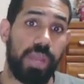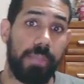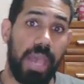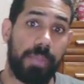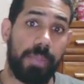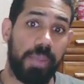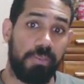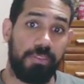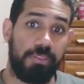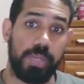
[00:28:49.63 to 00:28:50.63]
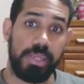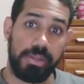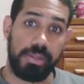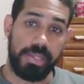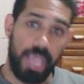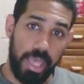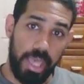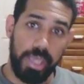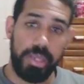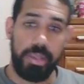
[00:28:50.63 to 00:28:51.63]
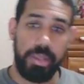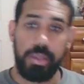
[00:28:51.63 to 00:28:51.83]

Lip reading: back people from the dead,